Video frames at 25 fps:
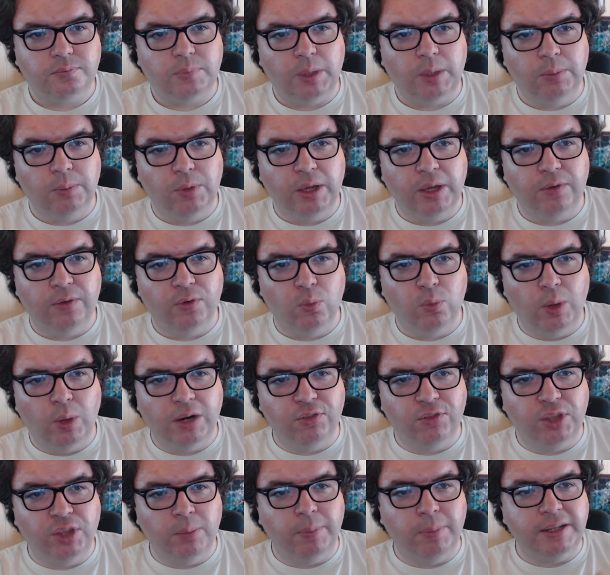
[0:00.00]
paying for one of
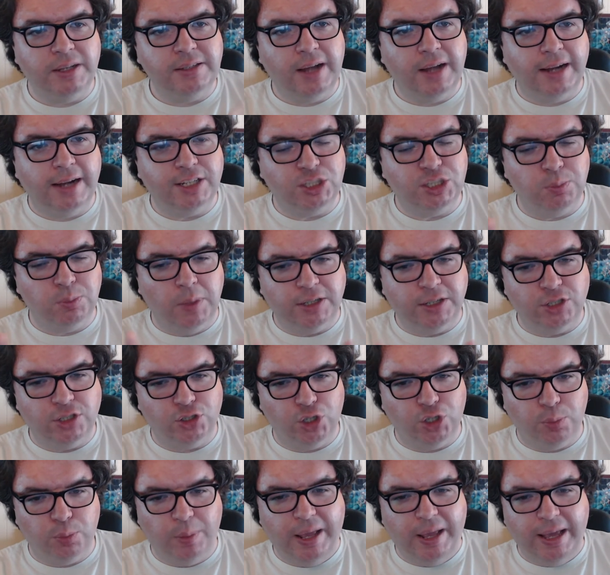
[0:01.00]
them, but not as much as
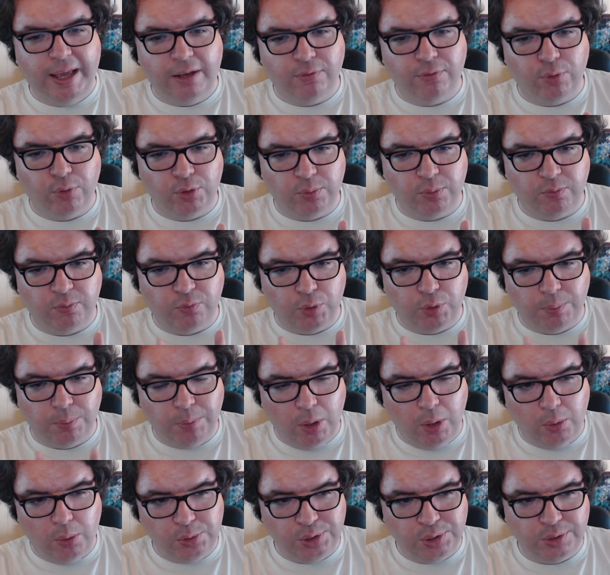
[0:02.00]
you're paying for for
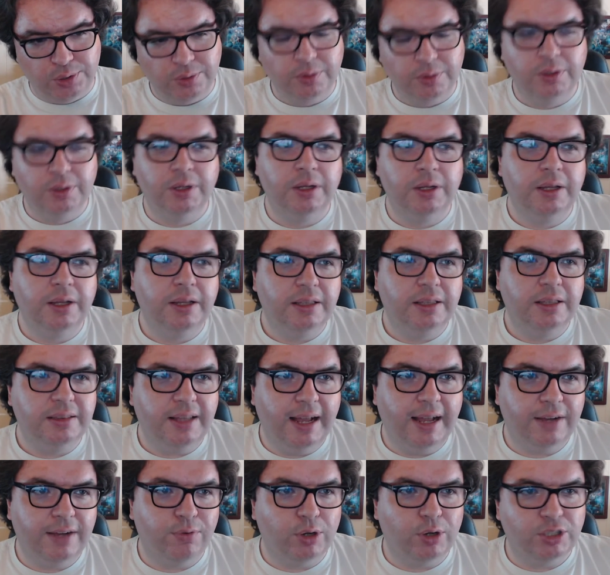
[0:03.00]
both.
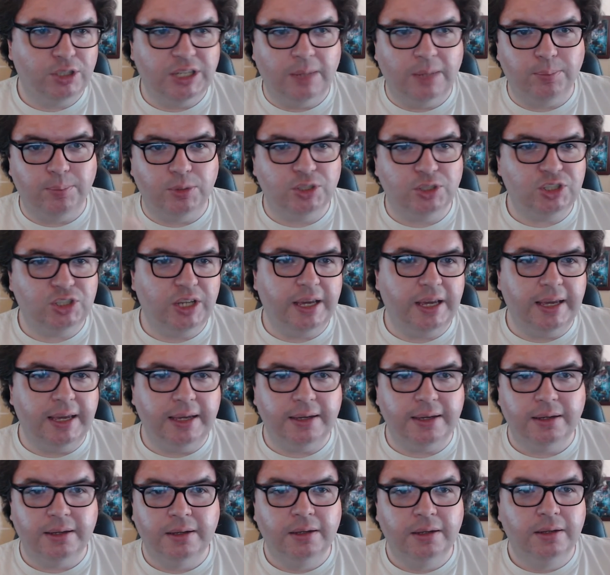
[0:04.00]
Like for example,
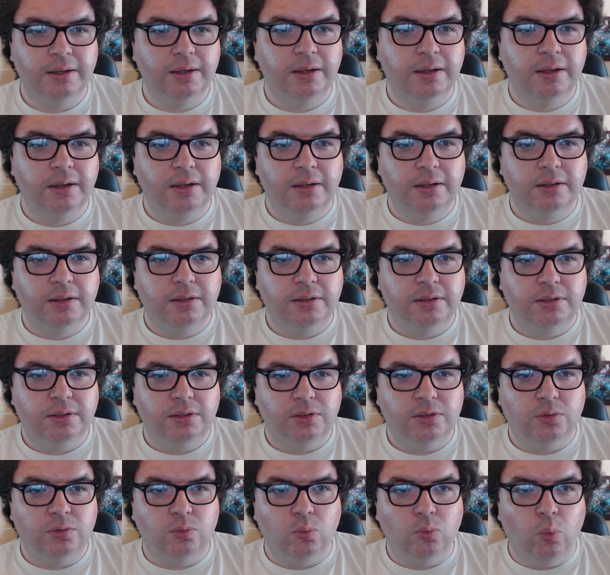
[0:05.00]
say
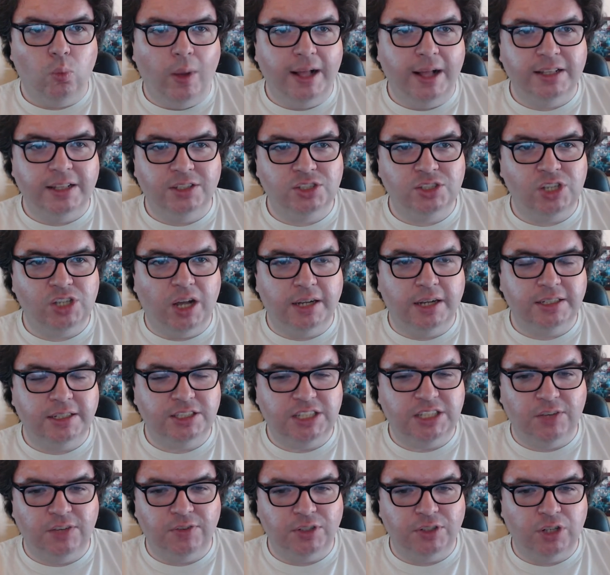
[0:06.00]
one's on a
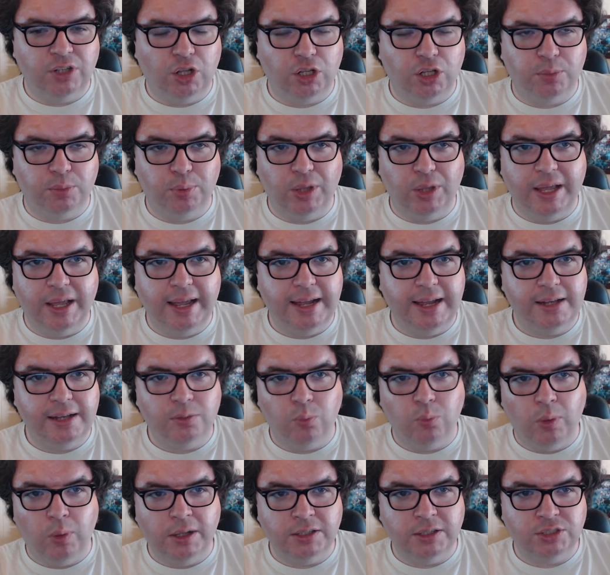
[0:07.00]
seven dollar plan,
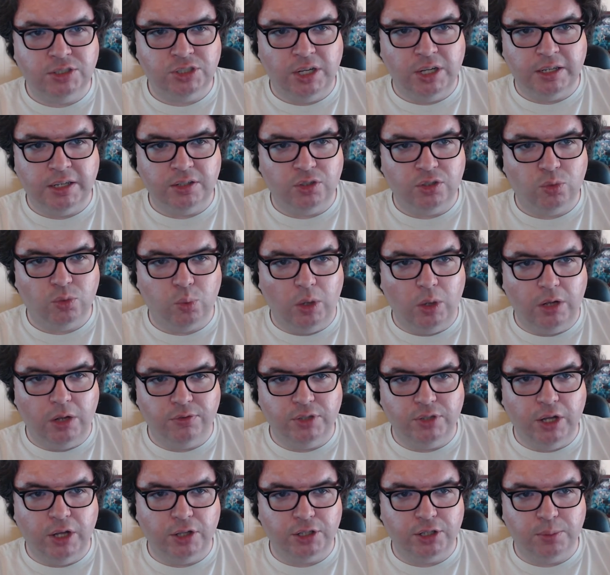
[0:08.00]
one's on a twelve
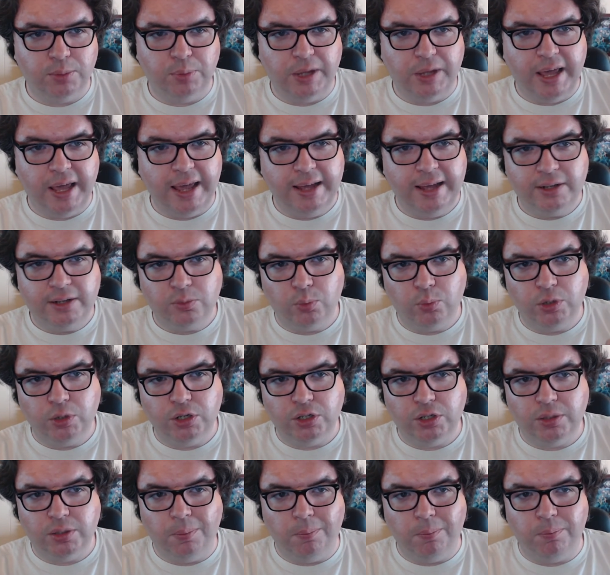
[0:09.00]
dollar plan. We're
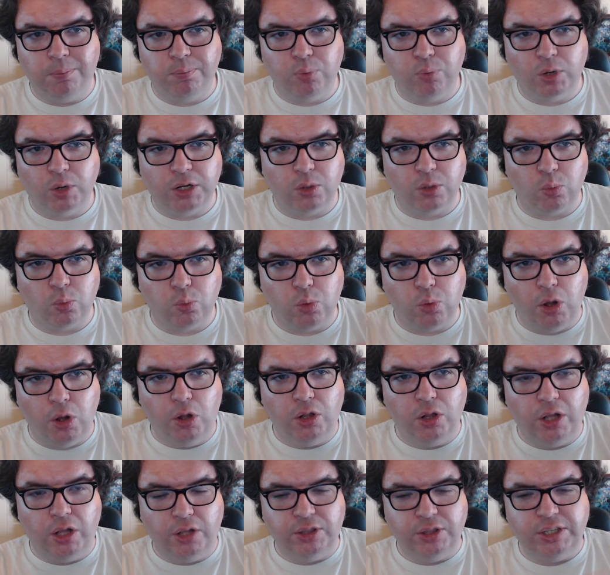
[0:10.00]
we're gonna roll
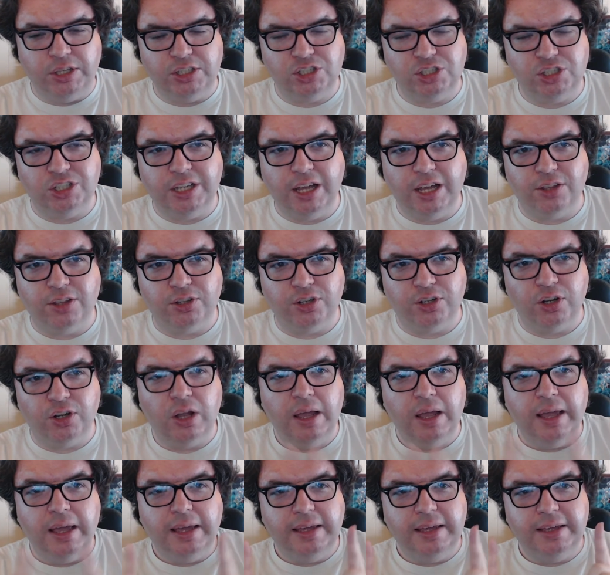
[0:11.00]
all these together
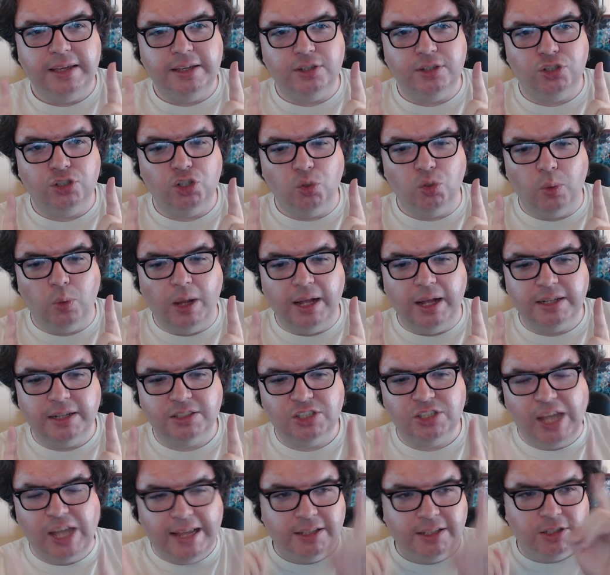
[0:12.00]
into a
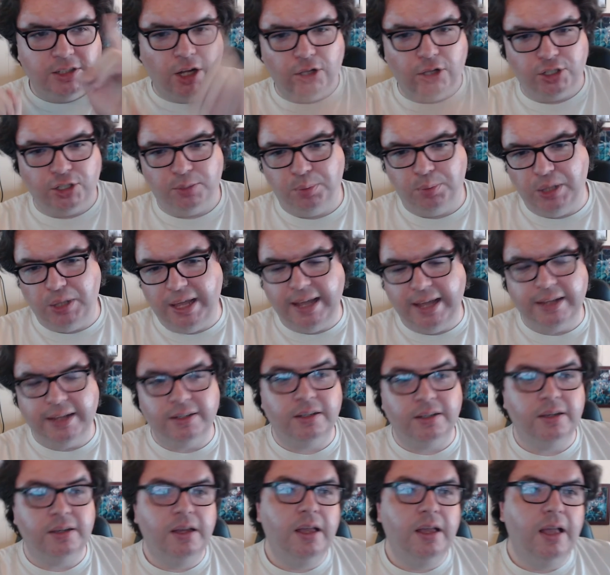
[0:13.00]
ten dollar plan,
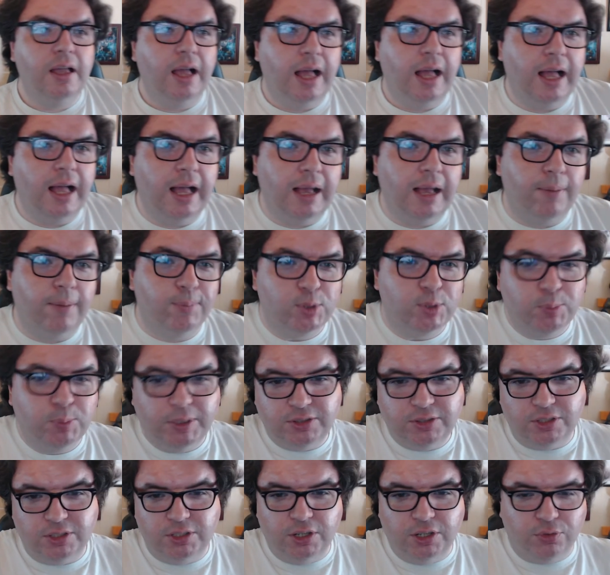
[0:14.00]
um, split
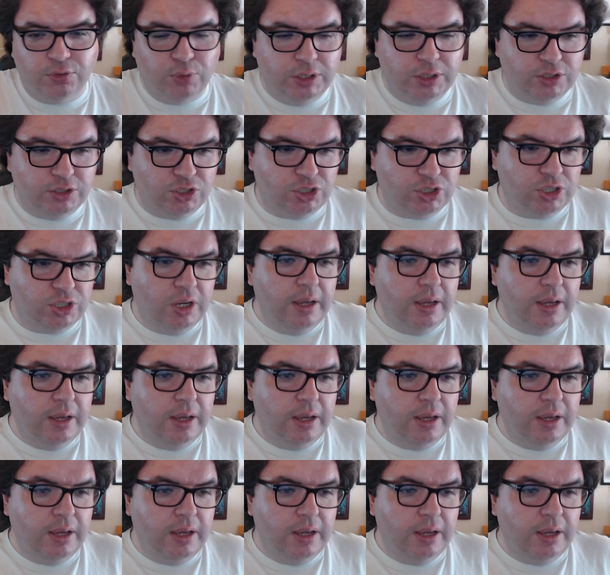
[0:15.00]
the difference